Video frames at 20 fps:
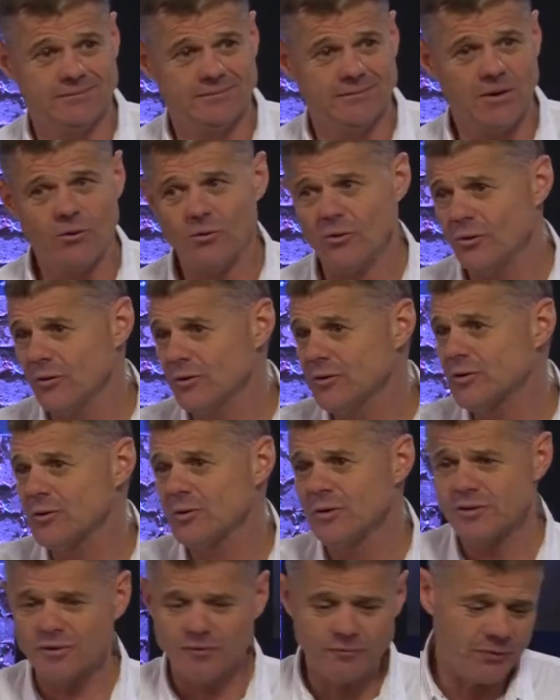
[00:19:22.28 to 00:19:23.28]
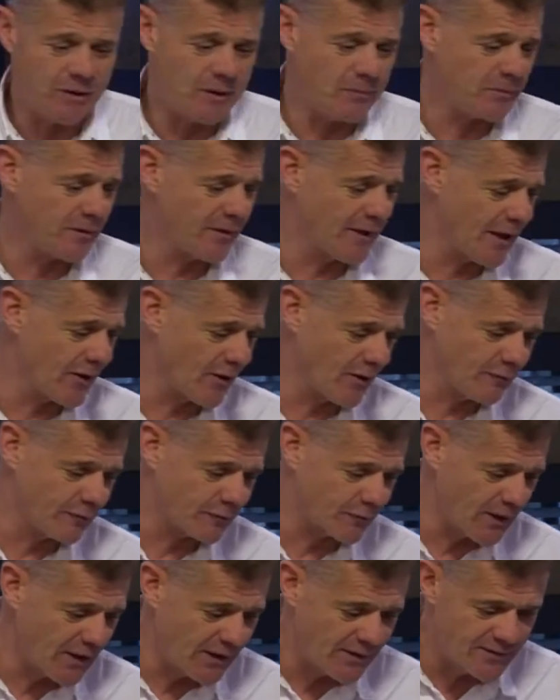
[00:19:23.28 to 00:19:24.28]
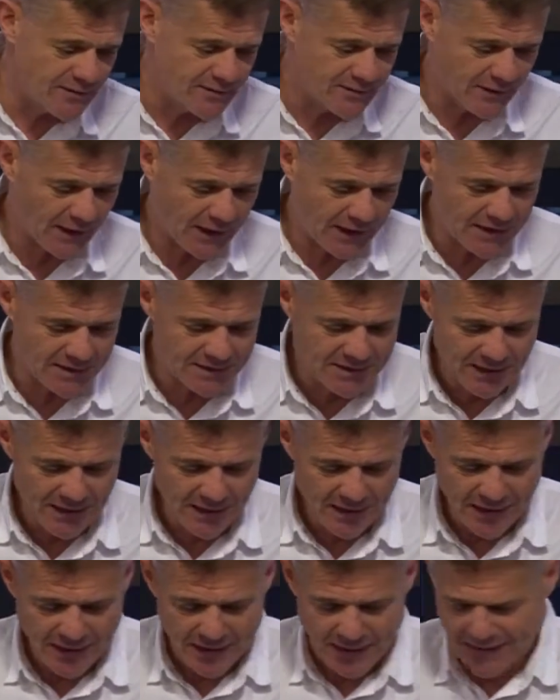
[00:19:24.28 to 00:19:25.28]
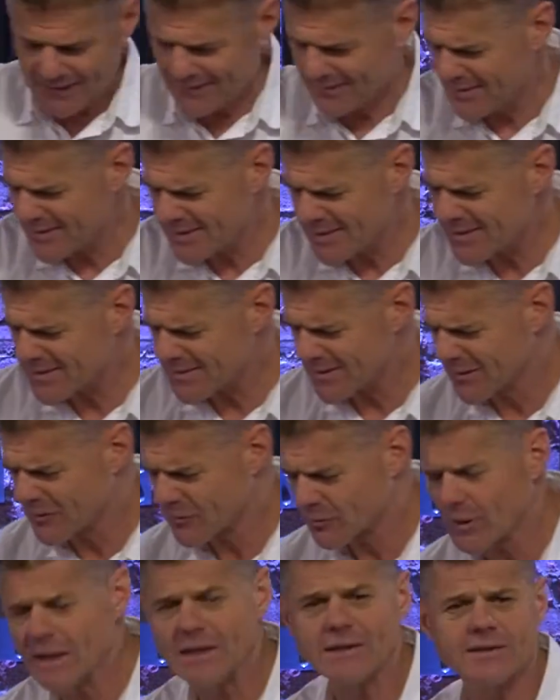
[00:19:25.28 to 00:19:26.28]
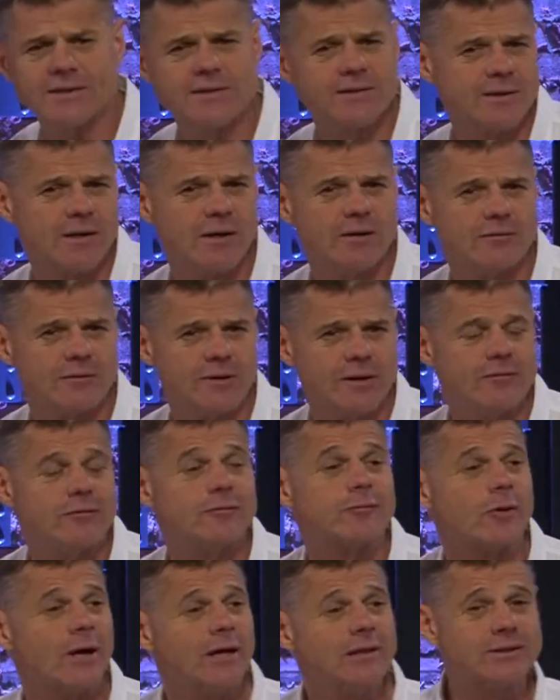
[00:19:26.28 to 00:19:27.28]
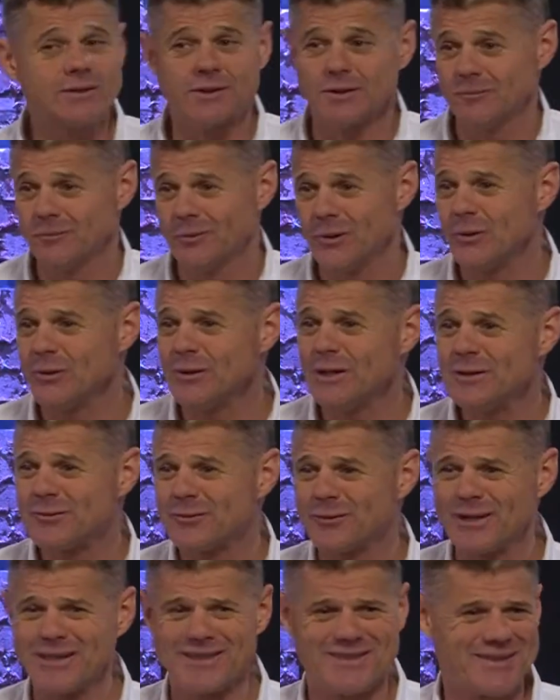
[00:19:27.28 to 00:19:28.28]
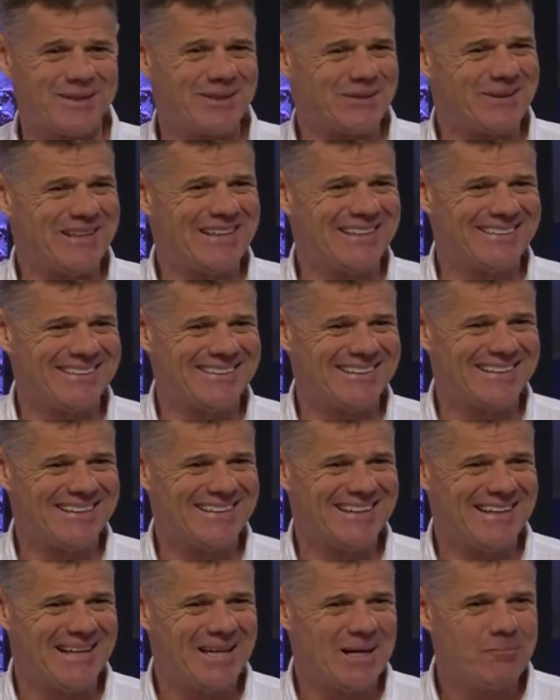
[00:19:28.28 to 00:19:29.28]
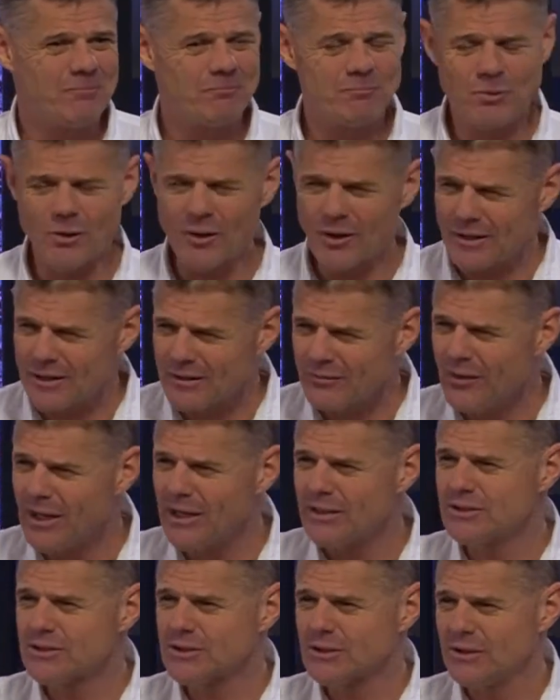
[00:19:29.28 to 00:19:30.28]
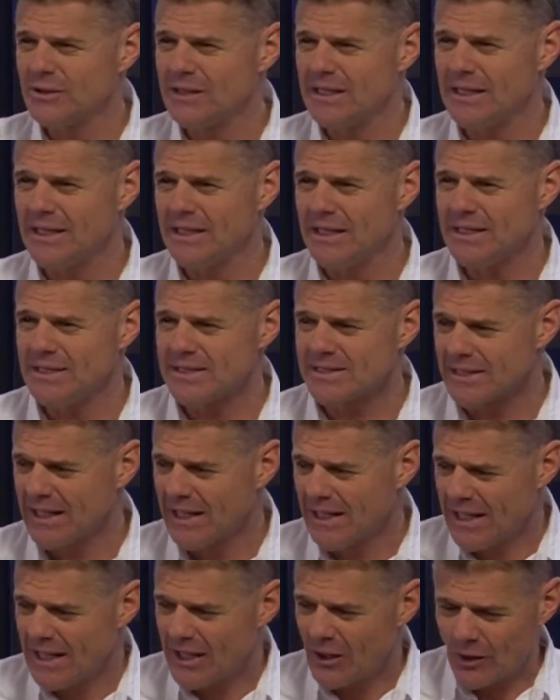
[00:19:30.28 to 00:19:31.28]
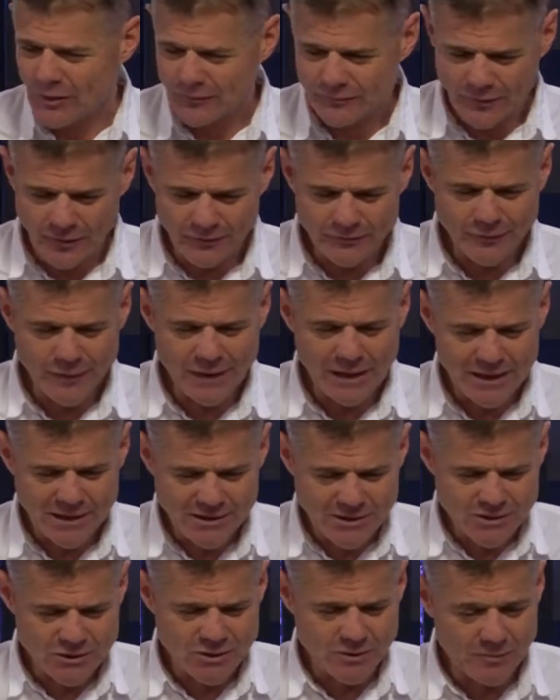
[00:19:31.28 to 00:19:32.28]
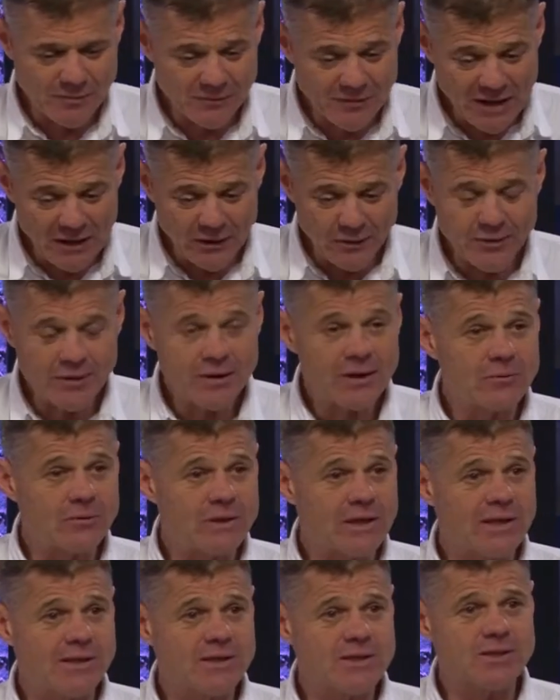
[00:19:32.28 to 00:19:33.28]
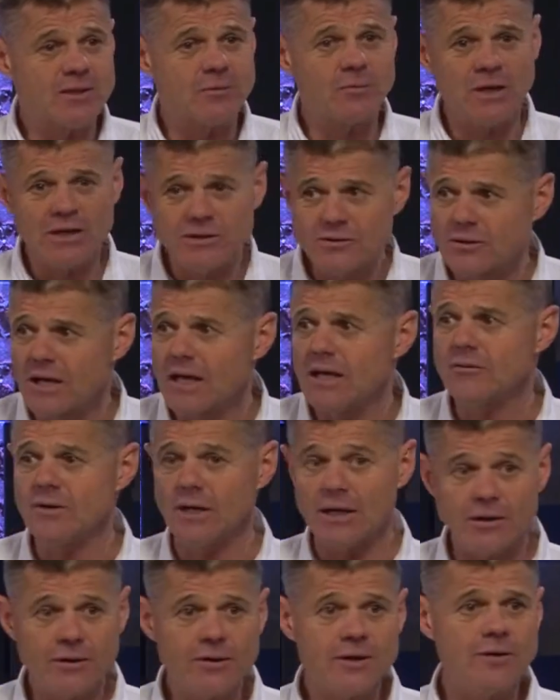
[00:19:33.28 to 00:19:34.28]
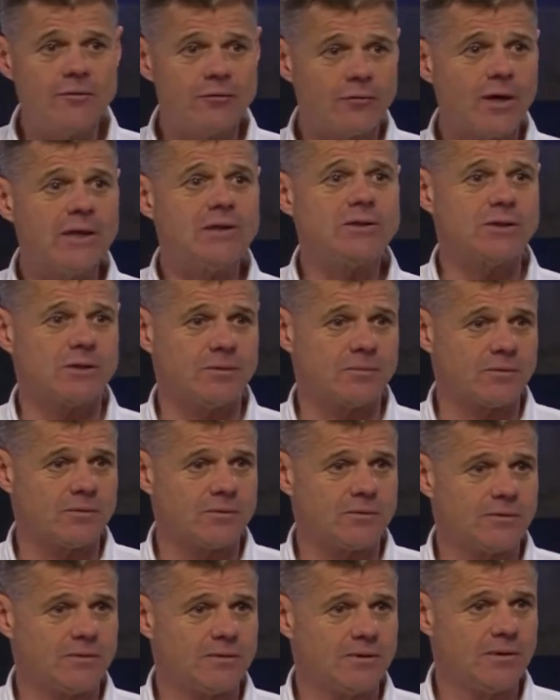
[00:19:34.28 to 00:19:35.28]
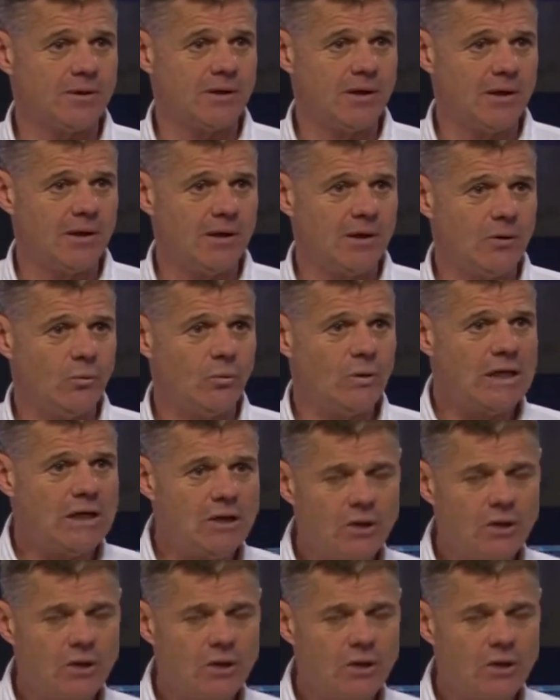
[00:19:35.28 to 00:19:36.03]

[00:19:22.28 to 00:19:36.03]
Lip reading: There are all sorts of people. They're our friends, and this is a great discovery. Friendship. We all need friends, don't we? Part of our journey is of relationship, of healthy relationship, is to have healthy friendships. We